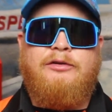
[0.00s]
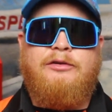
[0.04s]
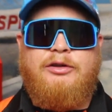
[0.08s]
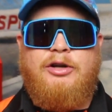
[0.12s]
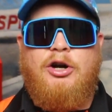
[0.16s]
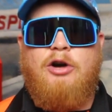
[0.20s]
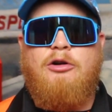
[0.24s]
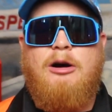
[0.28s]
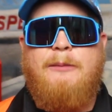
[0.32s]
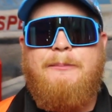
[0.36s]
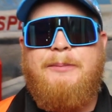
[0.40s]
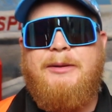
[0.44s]
to
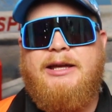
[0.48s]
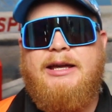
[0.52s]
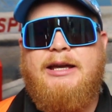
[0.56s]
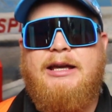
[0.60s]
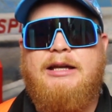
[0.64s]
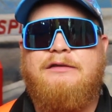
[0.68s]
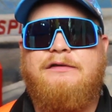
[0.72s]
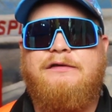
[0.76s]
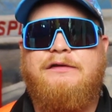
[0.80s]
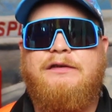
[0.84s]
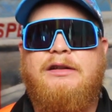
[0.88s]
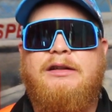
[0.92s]
go up
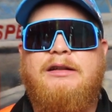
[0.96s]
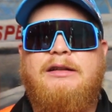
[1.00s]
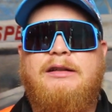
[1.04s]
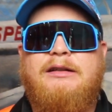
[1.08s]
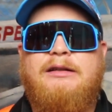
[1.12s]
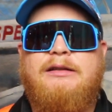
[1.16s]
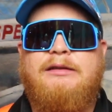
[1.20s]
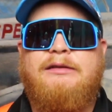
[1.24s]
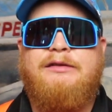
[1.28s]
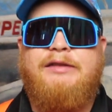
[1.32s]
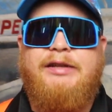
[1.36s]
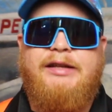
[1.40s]
against
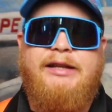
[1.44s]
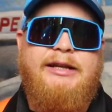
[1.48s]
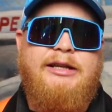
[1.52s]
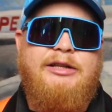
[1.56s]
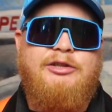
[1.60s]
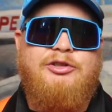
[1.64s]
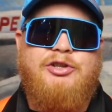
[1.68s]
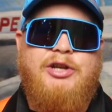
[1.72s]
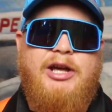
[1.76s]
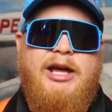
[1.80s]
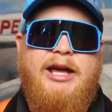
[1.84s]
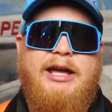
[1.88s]

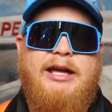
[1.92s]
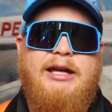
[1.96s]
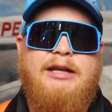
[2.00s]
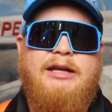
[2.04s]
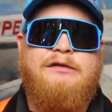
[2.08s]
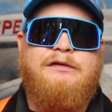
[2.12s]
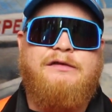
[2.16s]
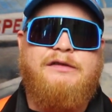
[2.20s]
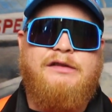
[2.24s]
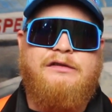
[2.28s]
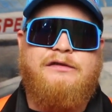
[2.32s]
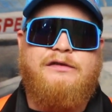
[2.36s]

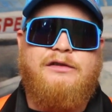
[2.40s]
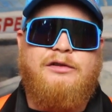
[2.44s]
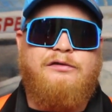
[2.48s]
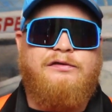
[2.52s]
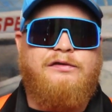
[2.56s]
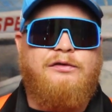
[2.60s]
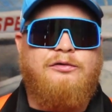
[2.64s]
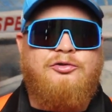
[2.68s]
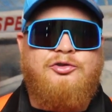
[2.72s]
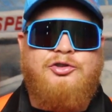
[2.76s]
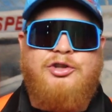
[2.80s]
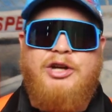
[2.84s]
TJ
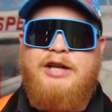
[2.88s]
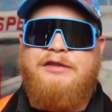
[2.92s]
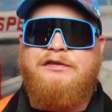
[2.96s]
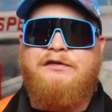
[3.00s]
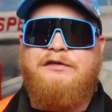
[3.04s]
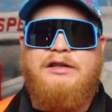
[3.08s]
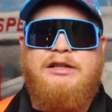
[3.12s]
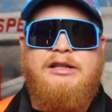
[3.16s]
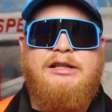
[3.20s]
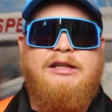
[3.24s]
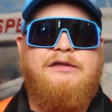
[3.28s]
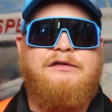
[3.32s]
Zizzo. So
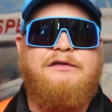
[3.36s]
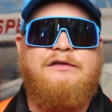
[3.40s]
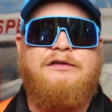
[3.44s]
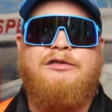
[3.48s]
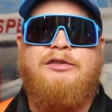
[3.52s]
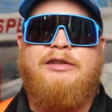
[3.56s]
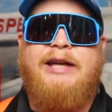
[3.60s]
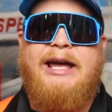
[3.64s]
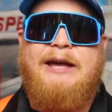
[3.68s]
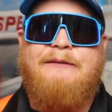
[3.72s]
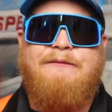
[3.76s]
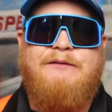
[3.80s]
Justin and his
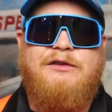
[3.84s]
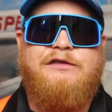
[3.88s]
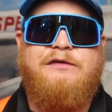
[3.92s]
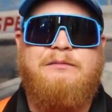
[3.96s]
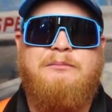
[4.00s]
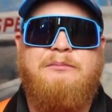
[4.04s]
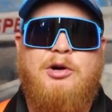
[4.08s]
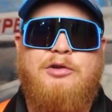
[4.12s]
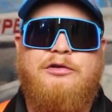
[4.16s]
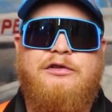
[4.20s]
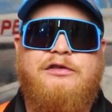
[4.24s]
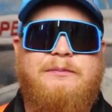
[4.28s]

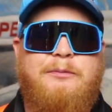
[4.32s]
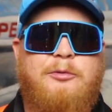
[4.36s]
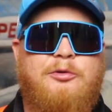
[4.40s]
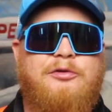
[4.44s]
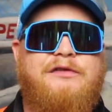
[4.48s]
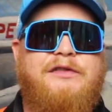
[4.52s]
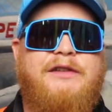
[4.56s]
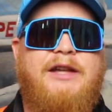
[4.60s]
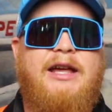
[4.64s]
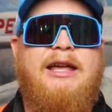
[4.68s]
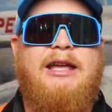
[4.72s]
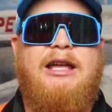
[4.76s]
Davis
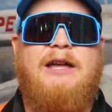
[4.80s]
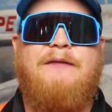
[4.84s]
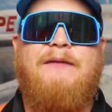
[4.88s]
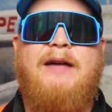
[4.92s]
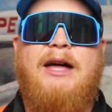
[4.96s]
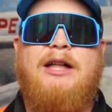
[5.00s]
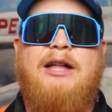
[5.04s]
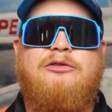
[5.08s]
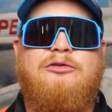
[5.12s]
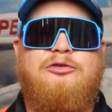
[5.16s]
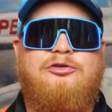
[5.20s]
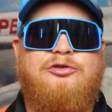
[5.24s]
Motorsports gang
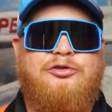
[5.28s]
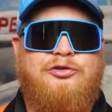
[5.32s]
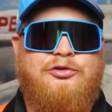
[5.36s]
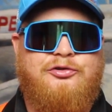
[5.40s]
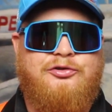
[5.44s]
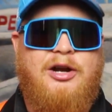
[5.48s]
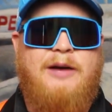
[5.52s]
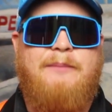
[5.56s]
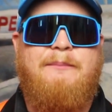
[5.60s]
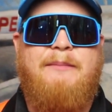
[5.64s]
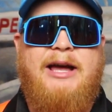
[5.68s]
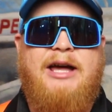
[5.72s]
and that
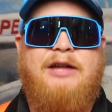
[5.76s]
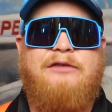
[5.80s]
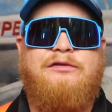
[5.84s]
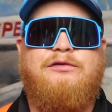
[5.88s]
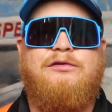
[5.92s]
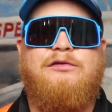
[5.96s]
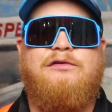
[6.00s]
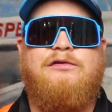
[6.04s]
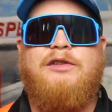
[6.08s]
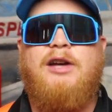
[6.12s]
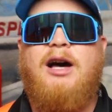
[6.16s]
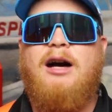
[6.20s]

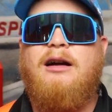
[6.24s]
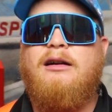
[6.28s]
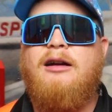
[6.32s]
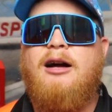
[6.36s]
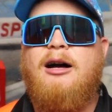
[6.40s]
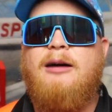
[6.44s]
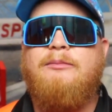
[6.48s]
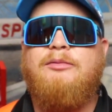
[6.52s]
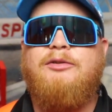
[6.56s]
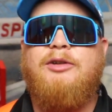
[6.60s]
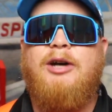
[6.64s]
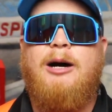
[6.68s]

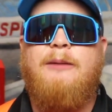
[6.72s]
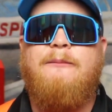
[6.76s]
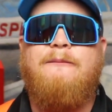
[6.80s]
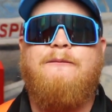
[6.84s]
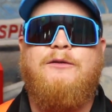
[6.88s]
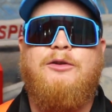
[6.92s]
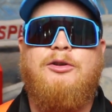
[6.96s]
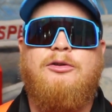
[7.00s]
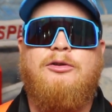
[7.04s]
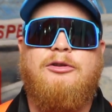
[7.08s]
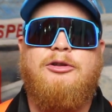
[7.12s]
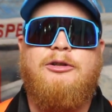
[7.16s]
strutmasters.com
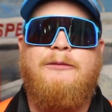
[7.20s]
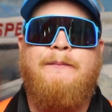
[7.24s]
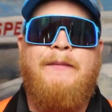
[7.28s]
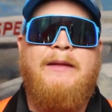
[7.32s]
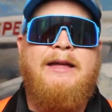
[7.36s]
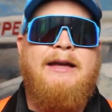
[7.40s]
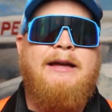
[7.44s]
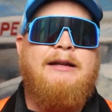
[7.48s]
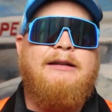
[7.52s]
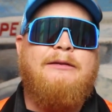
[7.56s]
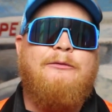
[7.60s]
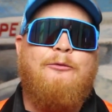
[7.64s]
top fueler
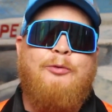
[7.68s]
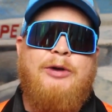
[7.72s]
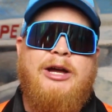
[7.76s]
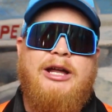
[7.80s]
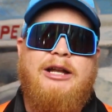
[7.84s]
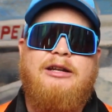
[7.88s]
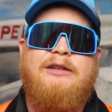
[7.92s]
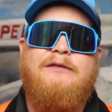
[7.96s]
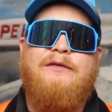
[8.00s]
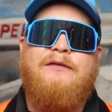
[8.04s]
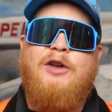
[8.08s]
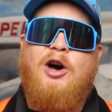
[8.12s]

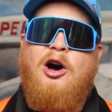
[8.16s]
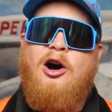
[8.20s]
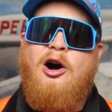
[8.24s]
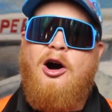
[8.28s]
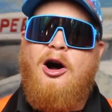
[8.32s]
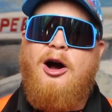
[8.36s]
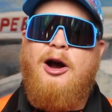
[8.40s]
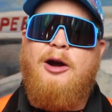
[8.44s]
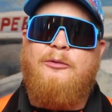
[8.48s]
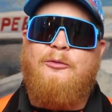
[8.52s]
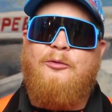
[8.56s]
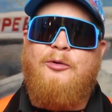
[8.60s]
went the
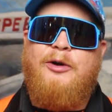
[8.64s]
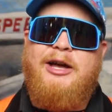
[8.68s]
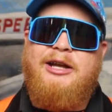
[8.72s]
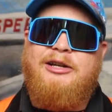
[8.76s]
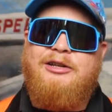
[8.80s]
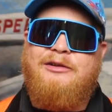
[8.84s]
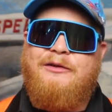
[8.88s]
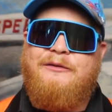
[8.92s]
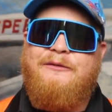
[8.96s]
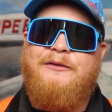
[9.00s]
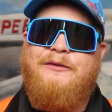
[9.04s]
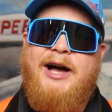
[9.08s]
hard
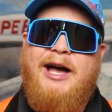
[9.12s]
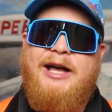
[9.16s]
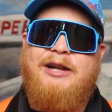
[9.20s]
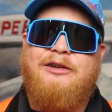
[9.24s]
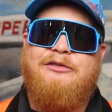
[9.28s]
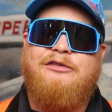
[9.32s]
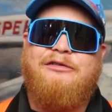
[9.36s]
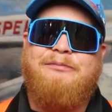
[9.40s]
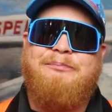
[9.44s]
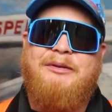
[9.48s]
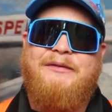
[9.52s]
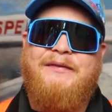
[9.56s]
way to the
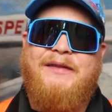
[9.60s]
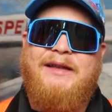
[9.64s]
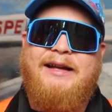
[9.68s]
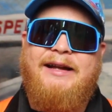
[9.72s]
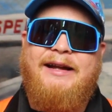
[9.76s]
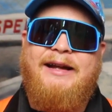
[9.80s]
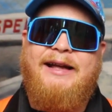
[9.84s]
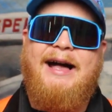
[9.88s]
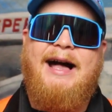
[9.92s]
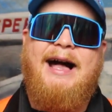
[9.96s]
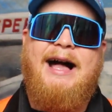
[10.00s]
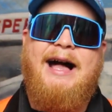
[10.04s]
finals, but
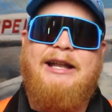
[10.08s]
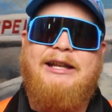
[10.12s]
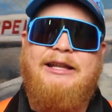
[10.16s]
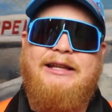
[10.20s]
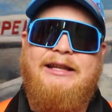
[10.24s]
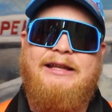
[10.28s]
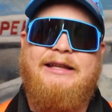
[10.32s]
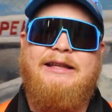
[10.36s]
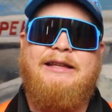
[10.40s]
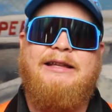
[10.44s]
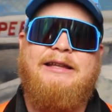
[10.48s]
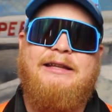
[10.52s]
they got
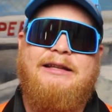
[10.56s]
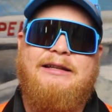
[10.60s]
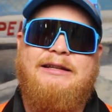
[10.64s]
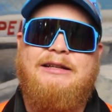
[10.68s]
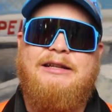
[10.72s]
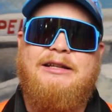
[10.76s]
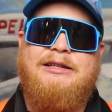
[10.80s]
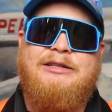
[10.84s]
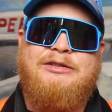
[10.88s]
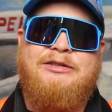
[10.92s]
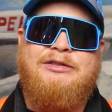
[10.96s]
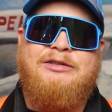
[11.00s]

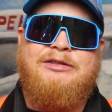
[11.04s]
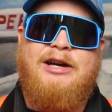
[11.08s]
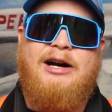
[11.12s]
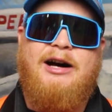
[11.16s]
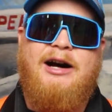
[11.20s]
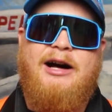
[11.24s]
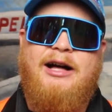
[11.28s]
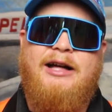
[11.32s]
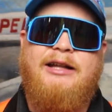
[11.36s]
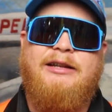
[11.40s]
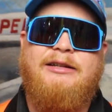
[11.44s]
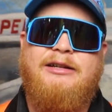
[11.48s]
it
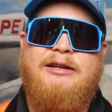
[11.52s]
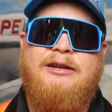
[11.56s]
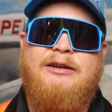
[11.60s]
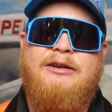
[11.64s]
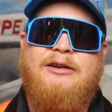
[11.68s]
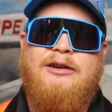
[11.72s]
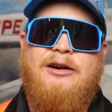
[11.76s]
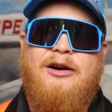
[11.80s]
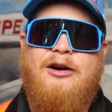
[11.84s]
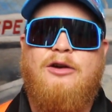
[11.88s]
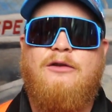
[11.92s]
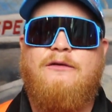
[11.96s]
done
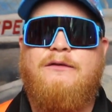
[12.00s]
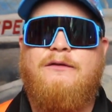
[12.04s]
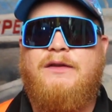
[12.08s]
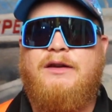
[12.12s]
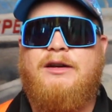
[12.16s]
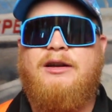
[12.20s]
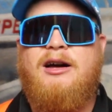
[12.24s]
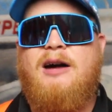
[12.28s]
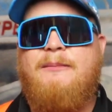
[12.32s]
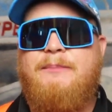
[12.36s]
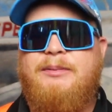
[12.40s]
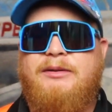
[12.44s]
over
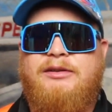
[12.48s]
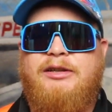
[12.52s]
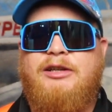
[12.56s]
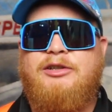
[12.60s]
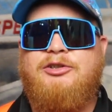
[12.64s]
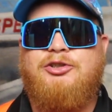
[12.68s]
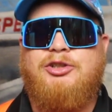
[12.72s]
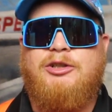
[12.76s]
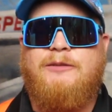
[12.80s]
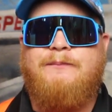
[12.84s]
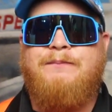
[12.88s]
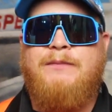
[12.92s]
the
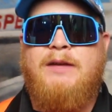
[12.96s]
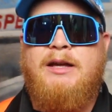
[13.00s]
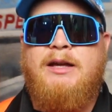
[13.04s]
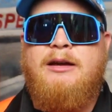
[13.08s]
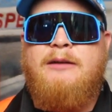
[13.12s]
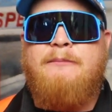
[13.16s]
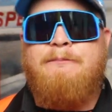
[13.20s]
competition.